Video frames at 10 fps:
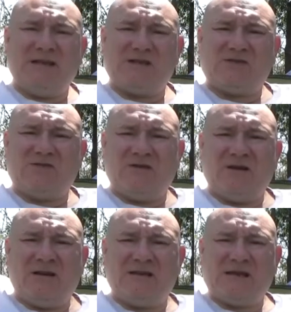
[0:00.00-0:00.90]
it
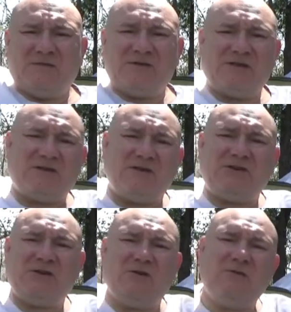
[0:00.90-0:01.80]
started as I was just going to
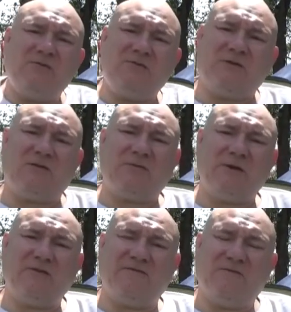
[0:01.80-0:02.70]
show you the
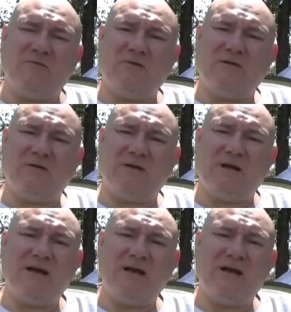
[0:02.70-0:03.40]
3 or 4